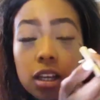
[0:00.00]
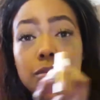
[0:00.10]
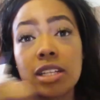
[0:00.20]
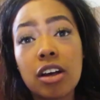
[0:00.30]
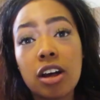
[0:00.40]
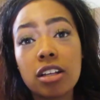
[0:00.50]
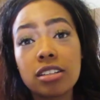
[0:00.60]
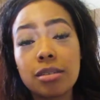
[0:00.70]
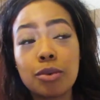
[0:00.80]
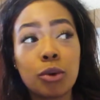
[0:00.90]
comes out
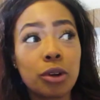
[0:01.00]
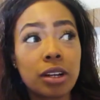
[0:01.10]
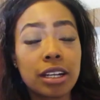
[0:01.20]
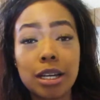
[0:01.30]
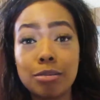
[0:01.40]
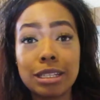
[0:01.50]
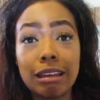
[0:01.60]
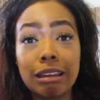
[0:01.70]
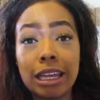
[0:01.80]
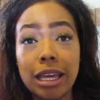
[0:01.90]
awesome or it comes
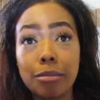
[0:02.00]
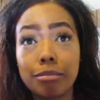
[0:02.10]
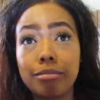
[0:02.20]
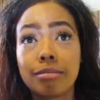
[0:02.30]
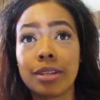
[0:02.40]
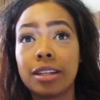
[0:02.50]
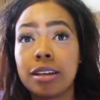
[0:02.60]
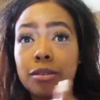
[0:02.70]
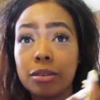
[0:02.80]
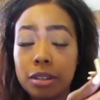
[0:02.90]
out lame, you
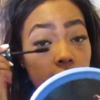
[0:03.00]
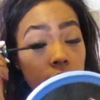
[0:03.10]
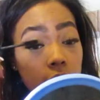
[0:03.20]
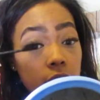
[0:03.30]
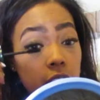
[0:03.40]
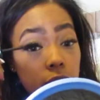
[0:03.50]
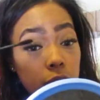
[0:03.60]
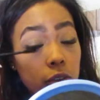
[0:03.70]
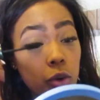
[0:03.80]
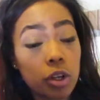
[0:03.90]
know. And
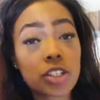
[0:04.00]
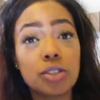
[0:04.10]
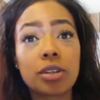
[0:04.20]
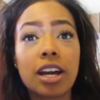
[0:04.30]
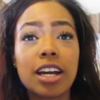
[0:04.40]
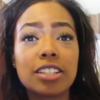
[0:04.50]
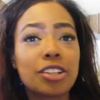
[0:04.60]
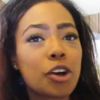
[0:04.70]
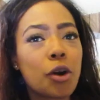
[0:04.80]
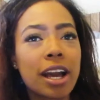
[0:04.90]
of course, you guys
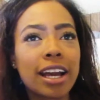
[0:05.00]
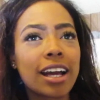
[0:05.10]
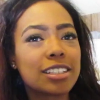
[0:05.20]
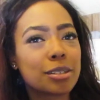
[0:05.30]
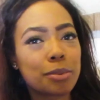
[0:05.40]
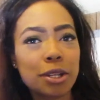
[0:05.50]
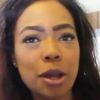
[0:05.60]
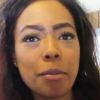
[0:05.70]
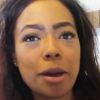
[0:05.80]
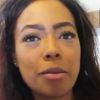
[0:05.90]
know I got to put
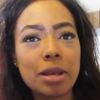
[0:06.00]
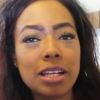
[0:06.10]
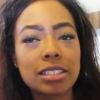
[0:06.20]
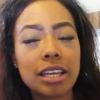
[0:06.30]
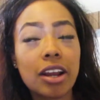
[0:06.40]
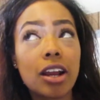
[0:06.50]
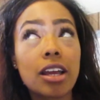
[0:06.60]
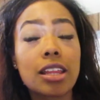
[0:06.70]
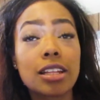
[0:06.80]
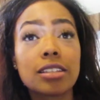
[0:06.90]
on my
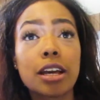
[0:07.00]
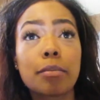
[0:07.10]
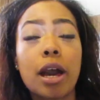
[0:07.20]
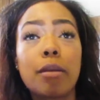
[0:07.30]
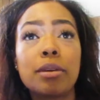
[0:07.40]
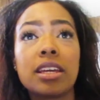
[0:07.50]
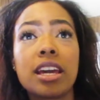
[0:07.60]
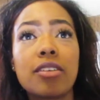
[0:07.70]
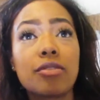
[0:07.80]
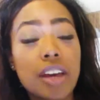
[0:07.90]
mascara. That's like my
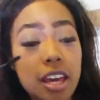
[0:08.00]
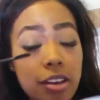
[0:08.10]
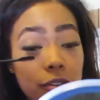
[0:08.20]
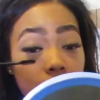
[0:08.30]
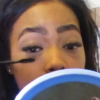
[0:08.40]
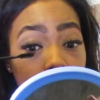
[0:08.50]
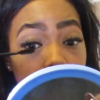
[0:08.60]
BFF.